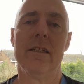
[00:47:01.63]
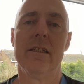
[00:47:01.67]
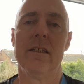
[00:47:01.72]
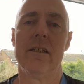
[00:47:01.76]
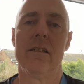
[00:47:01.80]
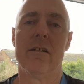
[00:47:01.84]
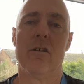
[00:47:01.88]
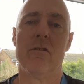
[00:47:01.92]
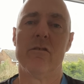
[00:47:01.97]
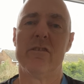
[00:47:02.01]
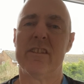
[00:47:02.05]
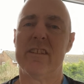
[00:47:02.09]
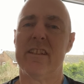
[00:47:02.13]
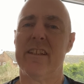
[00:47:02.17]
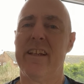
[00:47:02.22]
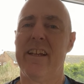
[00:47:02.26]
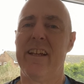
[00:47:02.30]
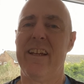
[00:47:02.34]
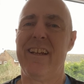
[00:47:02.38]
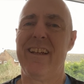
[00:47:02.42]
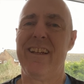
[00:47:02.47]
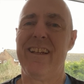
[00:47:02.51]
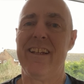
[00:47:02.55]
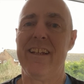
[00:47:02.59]

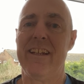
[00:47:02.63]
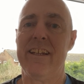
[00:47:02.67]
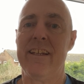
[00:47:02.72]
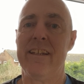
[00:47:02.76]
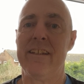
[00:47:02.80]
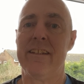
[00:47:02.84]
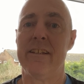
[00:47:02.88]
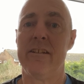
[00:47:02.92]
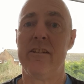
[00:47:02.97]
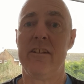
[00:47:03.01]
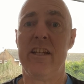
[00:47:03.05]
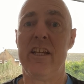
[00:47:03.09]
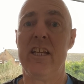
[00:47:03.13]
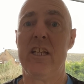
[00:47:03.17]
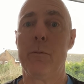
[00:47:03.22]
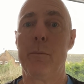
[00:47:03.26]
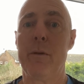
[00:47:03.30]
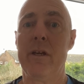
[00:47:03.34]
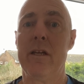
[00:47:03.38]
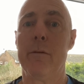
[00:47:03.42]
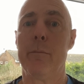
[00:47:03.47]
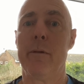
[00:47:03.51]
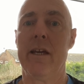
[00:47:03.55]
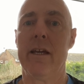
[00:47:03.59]
Obviously you do need to
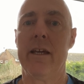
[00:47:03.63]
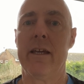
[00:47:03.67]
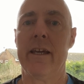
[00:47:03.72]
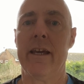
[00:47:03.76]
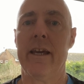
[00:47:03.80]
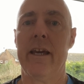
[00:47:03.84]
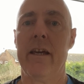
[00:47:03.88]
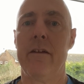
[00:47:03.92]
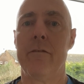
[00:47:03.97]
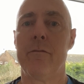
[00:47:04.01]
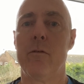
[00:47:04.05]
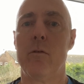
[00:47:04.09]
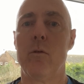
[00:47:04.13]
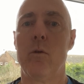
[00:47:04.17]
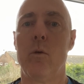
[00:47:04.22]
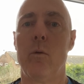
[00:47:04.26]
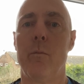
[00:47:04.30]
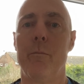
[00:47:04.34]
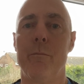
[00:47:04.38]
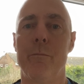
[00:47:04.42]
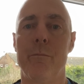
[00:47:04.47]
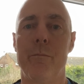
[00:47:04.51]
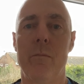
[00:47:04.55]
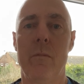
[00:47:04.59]
be a bit careful
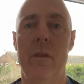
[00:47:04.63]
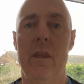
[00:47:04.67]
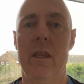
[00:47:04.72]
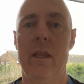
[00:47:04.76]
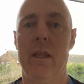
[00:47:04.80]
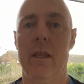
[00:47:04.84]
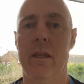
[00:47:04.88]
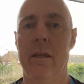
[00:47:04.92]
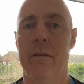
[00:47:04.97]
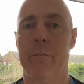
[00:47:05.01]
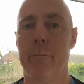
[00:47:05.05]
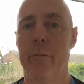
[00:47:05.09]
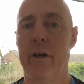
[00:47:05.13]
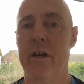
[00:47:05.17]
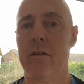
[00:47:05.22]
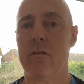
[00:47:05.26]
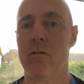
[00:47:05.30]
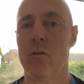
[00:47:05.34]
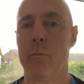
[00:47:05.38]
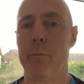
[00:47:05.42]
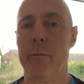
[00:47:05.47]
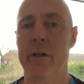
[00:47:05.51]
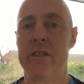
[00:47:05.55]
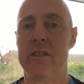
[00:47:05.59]
both
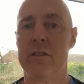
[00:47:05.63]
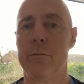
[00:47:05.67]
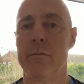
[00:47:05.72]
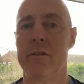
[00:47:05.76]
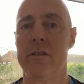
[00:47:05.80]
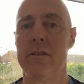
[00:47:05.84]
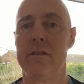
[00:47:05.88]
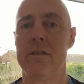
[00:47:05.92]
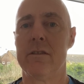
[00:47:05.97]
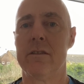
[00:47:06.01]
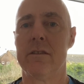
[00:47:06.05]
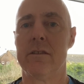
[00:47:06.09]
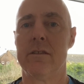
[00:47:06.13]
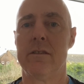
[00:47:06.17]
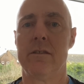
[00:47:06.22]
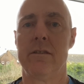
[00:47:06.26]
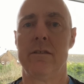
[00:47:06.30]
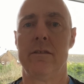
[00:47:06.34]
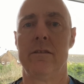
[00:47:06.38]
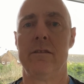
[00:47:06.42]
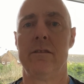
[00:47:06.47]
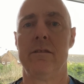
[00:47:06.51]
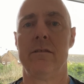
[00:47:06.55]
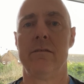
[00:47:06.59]
on measurements
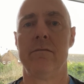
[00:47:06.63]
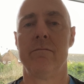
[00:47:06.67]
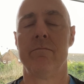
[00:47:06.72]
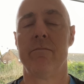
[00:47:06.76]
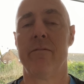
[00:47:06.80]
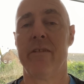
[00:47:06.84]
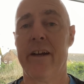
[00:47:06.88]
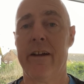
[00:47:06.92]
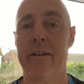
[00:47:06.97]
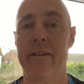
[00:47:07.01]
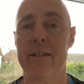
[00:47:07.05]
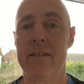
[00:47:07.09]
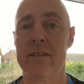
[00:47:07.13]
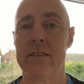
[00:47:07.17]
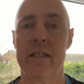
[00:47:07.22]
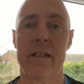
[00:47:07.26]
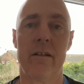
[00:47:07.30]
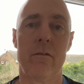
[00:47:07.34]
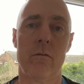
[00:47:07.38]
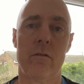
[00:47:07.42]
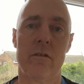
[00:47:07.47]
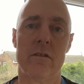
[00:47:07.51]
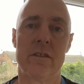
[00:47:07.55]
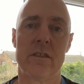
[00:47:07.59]
and various
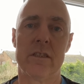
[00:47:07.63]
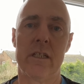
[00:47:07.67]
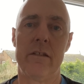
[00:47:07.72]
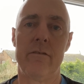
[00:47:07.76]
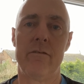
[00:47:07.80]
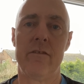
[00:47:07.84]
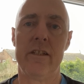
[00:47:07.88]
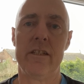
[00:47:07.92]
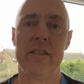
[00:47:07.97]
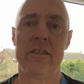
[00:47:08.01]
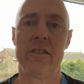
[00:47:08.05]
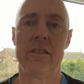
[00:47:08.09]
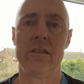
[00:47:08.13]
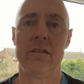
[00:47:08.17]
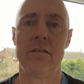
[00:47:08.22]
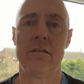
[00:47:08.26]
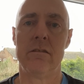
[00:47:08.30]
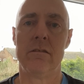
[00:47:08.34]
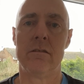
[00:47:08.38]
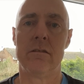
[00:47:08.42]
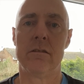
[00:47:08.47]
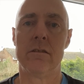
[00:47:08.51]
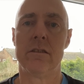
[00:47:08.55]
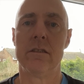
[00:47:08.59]
health and safety
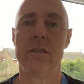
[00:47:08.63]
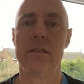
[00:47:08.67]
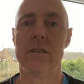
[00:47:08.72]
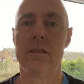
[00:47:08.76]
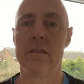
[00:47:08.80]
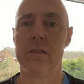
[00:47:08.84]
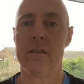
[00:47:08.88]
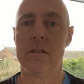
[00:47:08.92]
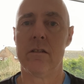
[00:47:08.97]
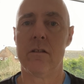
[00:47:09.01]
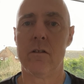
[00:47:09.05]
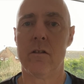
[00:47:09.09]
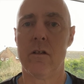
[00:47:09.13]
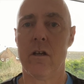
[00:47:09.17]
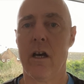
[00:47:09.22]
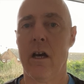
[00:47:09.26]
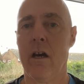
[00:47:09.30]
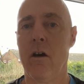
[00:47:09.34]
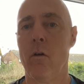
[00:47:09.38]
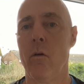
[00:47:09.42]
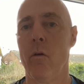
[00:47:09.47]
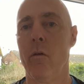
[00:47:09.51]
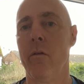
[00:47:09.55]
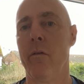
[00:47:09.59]
issues
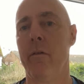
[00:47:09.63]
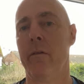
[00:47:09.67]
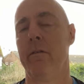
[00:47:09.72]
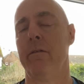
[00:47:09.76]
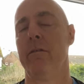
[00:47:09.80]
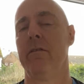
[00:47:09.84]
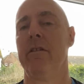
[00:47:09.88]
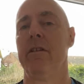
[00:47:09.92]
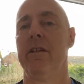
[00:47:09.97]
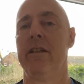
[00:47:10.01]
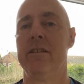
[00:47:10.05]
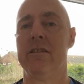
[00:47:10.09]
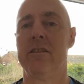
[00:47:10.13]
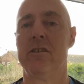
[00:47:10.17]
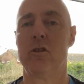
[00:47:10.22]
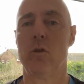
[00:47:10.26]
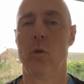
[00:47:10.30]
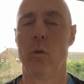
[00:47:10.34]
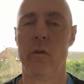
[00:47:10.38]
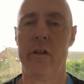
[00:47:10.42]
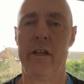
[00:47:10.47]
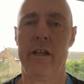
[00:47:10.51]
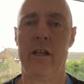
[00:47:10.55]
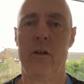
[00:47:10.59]
on
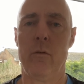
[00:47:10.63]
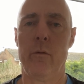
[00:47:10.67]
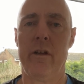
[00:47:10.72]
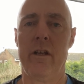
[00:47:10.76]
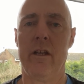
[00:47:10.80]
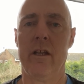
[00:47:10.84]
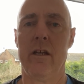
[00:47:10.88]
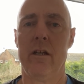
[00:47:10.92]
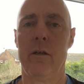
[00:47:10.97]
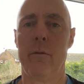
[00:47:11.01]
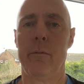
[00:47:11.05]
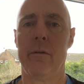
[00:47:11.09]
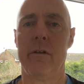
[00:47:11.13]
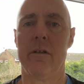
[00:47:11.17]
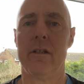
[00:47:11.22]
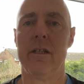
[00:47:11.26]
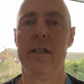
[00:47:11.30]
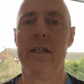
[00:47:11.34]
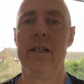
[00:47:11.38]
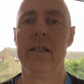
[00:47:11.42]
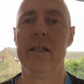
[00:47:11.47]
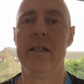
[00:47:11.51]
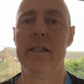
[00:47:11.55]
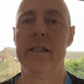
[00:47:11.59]
installing a window, but
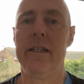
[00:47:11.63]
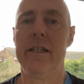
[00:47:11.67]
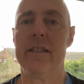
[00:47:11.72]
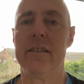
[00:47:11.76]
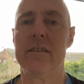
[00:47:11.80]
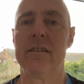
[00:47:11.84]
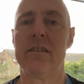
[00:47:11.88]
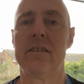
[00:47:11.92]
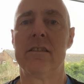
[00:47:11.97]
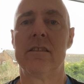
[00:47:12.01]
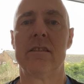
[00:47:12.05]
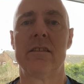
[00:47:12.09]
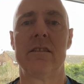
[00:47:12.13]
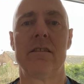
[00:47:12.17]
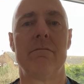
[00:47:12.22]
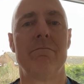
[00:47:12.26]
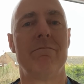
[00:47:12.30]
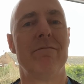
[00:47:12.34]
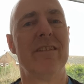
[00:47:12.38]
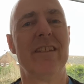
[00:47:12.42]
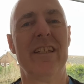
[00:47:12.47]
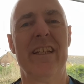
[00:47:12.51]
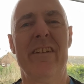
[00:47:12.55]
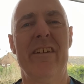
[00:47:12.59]
it's,
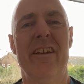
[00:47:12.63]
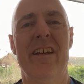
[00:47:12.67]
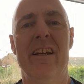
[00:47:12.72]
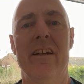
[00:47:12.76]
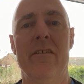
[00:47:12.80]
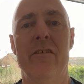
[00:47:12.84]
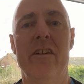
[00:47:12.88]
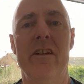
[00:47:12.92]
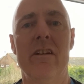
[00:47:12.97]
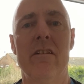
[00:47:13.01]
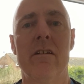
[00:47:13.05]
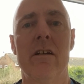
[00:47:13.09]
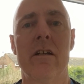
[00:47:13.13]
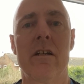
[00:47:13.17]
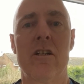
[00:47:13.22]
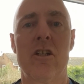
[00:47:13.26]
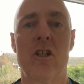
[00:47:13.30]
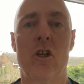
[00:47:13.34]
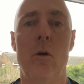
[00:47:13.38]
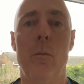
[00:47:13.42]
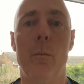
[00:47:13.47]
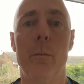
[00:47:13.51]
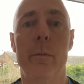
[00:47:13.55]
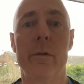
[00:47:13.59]
yeah, if you're a
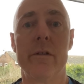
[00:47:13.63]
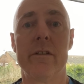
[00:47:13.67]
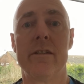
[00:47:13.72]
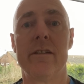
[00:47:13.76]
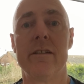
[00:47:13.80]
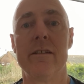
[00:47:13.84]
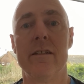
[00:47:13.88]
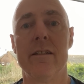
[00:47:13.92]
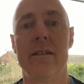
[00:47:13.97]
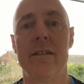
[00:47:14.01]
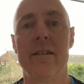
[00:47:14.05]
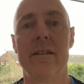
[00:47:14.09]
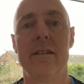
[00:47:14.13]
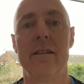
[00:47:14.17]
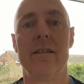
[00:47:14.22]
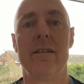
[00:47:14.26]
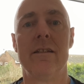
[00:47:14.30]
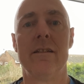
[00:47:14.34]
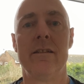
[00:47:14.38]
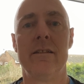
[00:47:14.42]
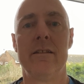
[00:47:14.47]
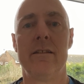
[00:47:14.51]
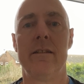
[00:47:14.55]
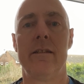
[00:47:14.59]
competent
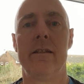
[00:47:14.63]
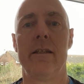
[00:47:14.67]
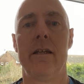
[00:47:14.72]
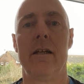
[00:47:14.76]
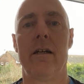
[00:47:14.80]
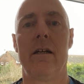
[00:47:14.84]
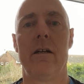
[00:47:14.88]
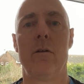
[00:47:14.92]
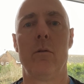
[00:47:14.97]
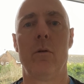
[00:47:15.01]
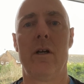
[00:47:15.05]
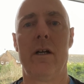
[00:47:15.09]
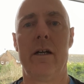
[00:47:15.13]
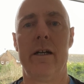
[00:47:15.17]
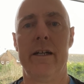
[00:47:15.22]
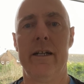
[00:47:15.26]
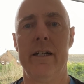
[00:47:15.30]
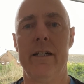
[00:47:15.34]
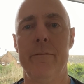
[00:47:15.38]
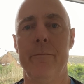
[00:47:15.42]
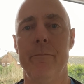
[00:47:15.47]
DIYer,